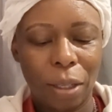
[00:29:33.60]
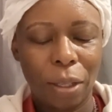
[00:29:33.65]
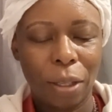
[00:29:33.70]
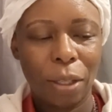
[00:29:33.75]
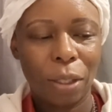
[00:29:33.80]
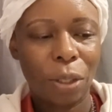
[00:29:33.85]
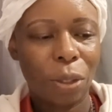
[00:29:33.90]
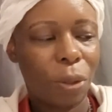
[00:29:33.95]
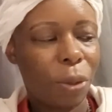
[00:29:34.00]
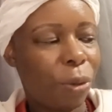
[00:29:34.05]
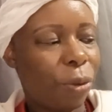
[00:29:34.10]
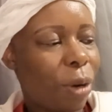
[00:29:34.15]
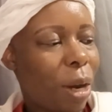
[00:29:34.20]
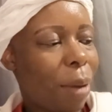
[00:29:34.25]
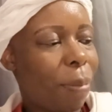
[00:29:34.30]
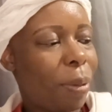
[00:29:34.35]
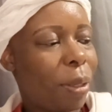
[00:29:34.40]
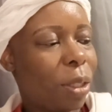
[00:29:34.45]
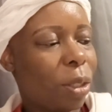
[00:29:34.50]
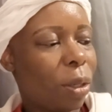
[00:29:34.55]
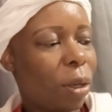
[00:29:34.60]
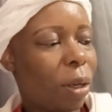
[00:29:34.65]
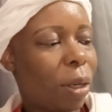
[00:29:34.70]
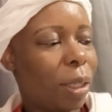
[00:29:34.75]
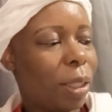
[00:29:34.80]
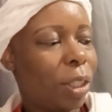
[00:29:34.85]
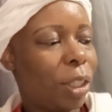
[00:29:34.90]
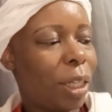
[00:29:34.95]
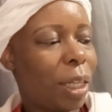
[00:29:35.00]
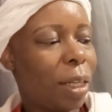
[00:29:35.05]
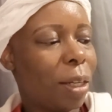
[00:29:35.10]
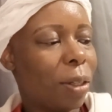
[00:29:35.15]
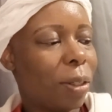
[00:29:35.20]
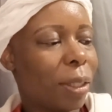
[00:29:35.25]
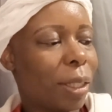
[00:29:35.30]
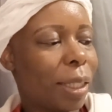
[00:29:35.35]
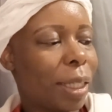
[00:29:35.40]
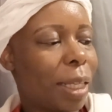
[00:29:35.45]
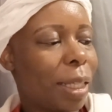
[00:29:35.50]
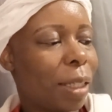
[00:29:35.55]
so rabbits are gentle,
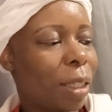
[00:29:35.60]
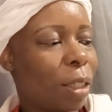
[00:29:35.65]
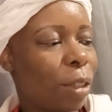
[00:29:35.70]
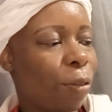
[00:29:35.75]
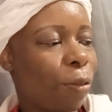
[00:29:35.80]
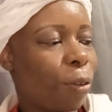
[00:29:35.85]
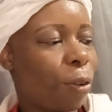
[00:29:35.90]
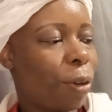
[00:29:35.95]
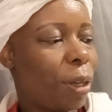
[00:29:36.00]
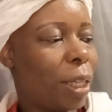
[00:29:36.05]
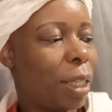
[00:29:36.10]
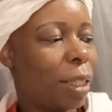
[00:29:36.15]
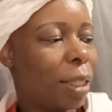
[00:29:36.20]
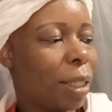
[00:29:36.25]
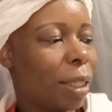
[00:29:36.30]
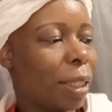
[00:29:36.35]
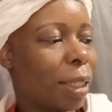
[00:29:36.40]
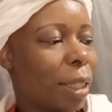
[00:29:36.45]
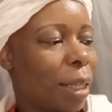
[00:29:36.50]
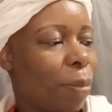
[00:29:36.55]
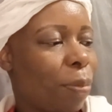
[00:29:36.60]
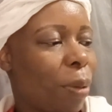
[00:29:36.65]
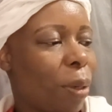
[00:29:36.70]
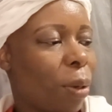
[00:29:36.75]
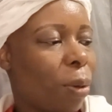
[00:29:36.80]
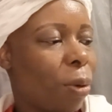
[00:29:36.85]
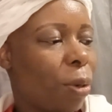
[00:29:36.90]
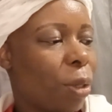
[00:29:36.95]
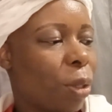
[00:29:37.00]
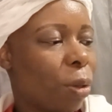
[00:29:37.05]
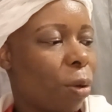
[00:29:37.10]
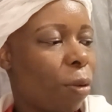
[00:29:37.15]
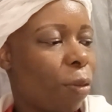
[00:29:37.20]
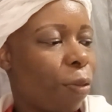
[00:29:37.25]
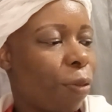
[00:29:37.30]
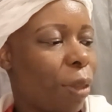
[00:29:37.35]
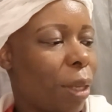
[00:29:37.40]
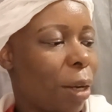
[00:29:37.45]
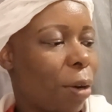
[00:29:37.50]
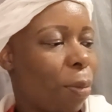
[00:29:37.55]
sensitive creatures, and because
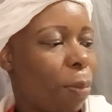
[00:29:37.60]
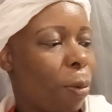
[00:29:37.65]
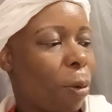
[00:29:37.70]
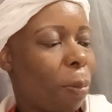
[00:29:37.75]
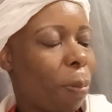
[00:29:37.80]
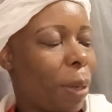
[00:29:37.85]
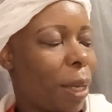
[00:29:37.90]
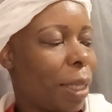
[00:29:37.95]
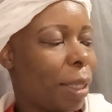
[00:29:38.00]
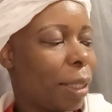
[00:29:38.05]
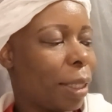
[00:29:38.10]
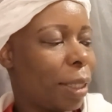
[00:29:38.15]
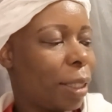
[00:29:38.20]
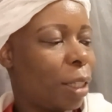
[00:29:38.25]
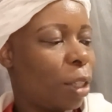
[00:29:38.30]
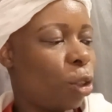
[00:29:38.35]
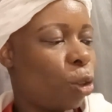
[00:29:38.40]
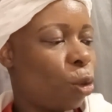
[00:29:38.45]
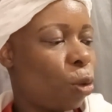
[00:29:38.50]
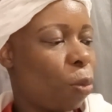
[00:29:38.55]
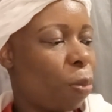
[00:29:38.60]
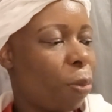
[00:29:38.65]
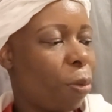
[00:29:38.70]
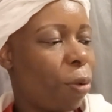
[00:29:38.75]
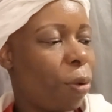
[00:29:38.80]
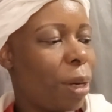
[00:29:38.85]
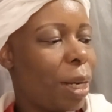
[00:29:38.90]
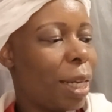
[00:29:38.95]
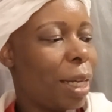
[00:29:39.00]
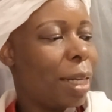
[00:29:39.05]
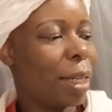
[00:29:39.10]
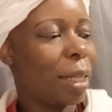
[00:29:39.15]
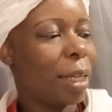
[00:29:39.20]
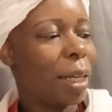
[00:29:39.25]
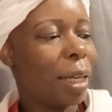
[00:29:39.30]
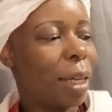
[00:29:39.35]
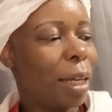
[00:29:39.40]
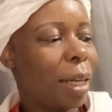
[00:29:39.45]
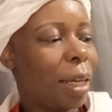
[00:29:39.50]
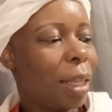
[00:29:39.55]
of their propensity to breed,
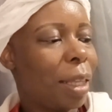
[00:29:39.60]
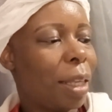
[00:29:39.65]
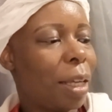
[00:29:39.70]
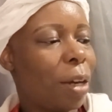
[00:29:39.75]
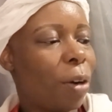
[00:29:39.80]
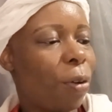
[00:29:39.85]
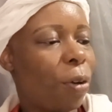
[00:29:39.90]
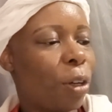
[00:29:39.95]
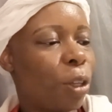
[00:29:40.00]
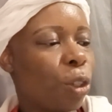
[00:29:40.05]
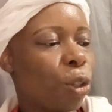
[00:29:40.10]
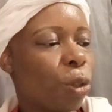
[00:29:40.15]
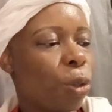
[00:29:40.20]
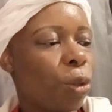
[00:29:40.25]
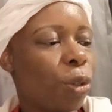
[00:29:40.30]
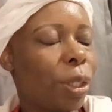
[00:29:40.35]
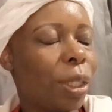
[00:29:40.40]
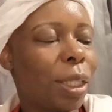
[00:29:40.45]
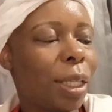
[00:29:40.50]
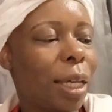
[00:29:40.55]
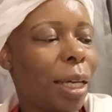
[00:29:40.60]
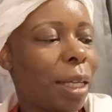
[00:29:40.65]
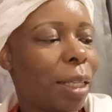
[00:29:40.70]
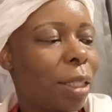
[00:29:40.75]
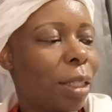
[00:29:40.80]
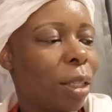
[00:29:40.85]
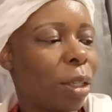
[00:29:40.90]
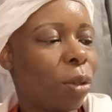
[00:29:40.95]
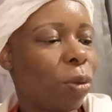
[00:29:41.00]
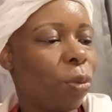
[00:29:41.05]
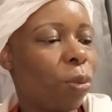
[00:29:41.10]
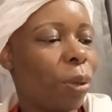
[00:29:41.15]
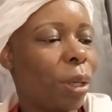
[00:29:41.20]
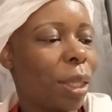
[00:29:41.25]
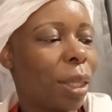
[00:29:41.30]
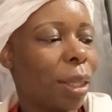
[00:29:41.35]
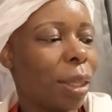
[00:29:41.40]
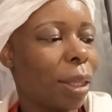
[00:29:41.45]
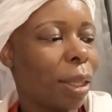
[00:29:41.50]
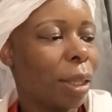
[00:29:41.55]
they're associated
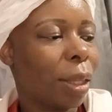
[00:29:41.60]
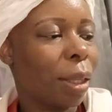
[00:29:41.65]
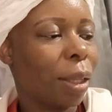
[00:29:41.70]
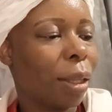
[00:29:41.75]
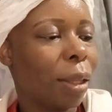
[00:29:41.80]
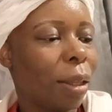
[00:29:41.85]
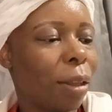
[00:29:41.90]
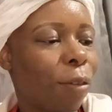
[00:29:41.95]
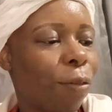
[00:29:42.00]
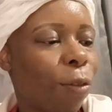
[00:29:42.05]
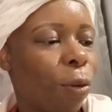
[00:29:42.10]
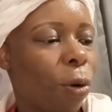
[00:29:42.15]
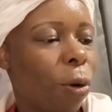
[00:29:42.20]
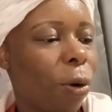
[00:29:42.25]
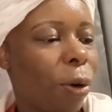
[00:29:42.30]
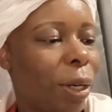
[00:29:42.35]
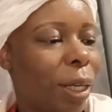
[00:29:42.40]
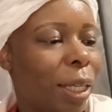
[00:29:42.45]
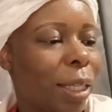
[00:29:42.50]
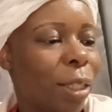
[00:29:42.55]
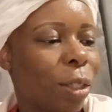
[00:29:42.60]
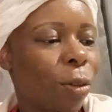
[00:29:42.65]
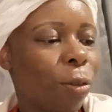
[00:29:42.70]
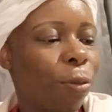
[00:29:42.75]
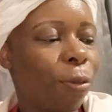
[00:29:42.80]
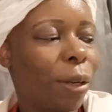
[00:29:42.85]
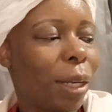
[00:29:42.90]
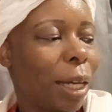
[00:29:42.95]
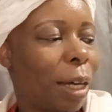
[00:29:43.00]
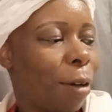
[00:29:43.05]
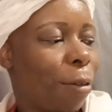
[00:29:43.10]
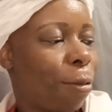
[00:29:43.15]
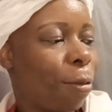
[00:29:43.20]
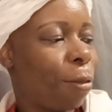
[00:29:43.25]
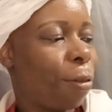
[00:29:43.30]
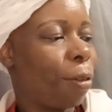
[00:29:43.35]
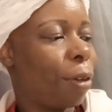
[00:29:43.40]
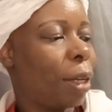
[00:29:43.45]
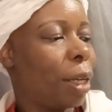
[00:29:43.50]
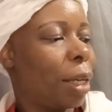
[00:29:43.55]
with the goddess of love
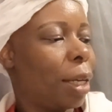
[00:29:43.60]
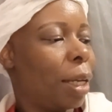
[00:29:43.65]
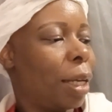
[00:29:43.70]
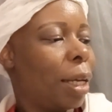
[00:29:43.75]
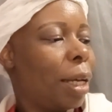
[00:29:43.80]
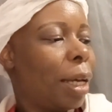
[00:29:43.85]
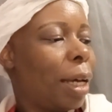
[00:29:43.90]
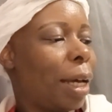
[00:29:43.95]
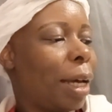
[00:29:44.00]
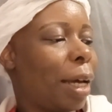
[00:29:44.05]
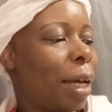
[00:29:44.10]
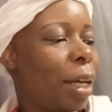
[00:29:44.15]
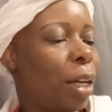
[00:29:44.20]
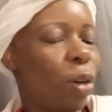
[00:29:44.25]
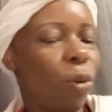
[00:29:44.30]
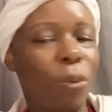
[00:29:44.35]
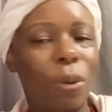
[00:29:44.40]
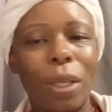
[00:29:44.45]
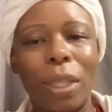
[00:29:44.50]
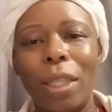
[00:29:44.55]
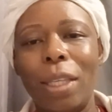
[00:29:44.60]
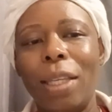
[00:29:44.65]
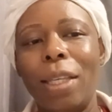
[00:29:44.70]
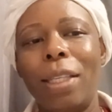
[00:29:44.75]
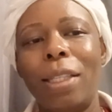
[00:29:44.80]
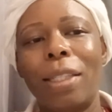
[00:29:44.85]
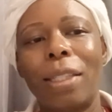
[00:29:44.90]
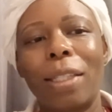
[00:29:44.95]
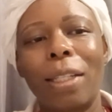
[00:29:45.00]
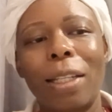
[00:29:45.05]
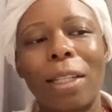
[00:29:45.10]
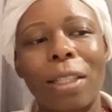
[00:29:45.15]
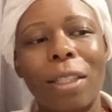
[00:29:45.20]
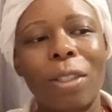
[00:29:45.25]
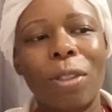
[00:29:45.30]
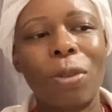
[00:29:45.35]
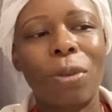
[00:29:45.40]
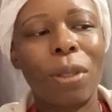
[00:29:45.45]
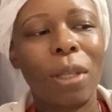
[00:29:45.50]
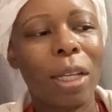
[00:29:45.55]
and with Easter.
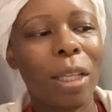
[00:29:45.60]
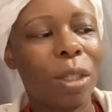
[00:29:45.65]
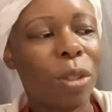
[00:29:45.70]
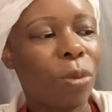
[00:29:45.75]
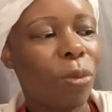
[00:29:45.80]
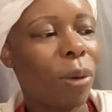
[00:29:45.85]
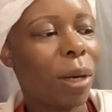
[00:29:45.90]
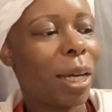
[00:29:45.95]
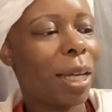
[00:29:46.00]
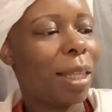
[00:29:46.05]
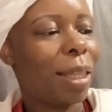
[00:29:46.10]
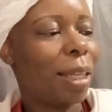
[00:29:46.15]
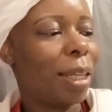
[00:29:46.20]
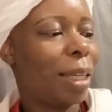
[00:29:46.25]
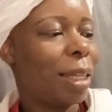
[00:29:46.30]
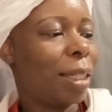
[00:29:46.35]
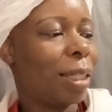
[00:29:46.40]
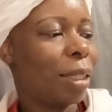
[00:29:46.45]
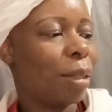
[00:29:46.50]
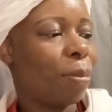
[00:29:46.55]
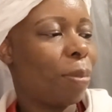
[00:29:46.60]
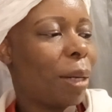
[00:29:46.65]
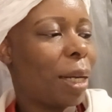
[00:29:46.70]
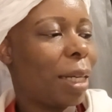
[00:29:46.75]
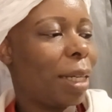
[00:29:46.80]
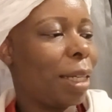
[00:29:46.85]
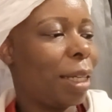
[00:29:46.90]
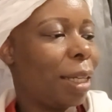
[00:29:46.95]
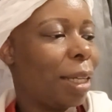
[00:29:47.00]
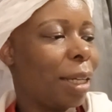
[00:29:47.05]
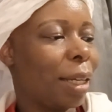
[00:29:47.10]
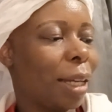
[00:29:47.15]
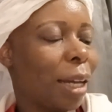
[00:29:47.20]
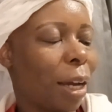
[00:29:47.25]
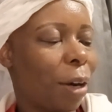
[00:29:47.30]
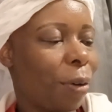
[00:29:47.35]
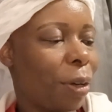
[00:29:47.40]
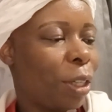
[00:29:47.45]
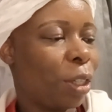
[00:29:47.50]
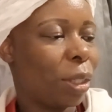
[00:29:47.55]
So that's why the Easter bunny
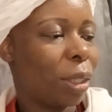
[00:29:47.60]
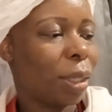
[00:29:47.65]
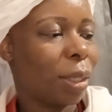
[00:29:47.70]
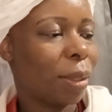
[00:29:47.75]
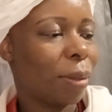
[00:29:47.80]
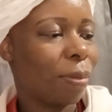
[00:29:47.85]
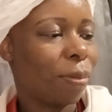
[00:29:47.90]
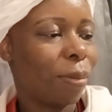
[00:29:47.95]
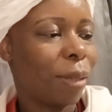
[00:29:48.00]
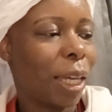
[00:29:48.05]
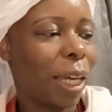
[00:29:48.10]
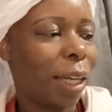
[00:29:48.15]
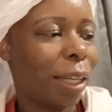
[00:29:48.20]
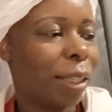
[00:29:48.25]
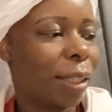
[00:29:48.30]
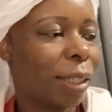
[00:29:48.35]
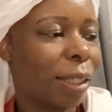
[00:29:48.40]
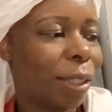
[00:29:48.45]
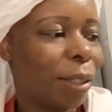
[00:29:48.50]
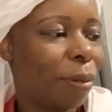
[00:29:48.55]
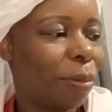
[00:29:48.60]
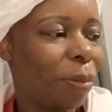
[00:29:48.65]
carries eggs,